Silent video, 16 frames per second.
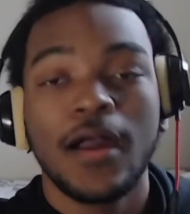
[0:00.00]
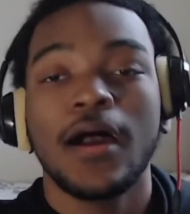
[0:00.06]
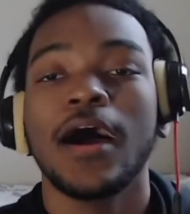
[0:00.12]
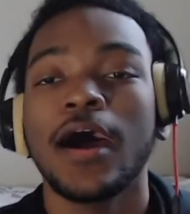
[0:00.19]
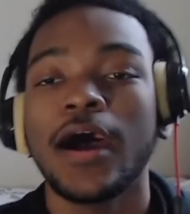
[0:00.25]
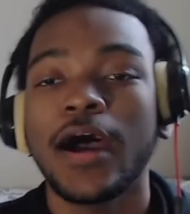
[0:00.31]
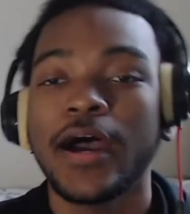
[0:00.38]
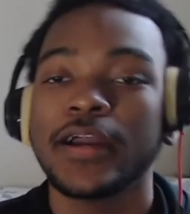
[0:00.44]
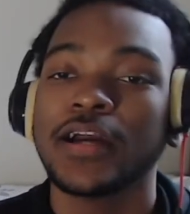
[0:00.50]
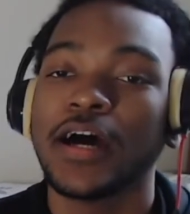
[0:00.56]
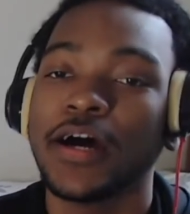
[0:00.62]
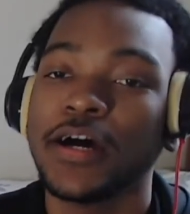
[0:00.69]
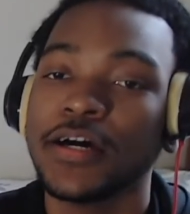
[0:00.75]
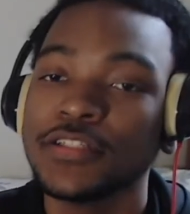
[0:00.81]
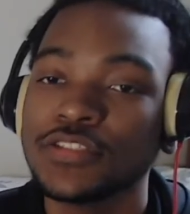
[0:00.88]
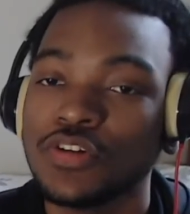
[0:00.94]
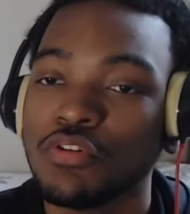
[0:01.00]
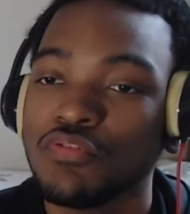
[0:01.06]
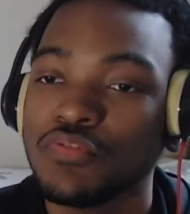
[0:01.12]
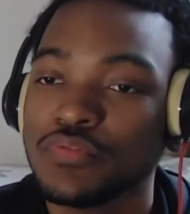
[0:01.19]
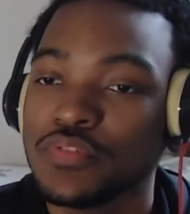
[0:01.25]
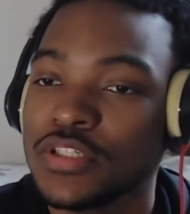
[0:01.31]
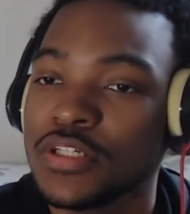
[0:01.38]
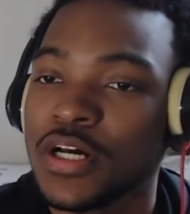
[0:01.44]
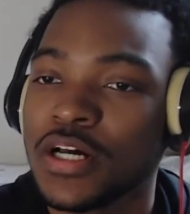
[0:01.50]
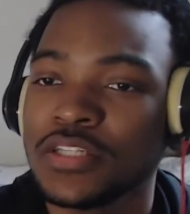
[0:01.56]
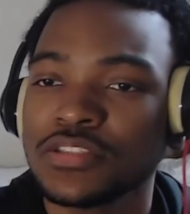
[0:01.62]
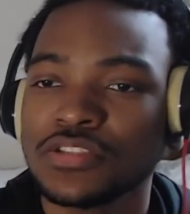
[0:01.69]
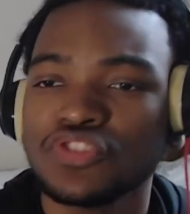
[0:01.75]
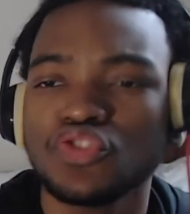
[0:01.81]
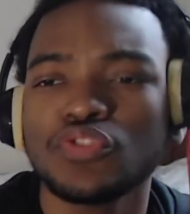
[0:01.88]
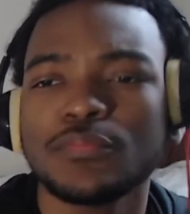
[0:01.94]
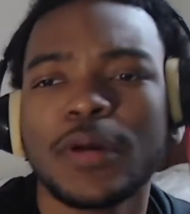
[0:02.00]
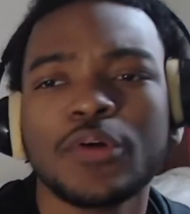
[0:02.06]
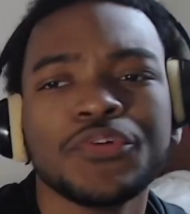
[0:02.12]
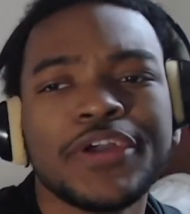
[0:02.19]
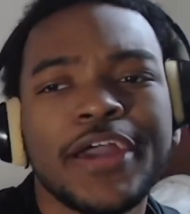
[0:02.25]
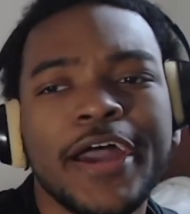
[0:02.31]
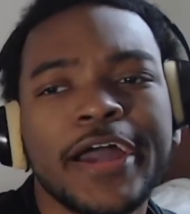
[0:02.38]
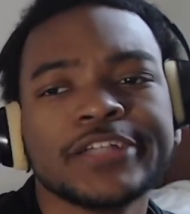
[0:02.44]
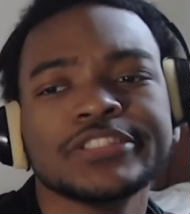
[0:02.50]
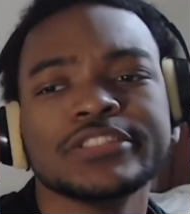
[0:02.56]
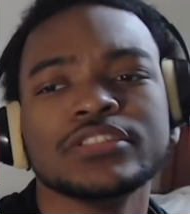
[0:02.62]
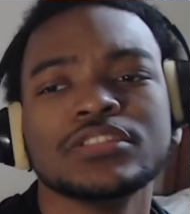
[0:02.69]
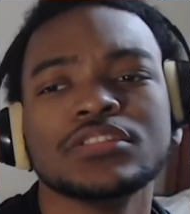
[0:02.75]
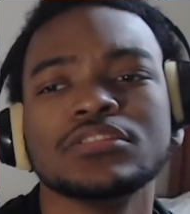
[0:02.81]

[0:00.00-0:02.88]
Alright, guys. Hopefully, you guys enjoyed my reaction.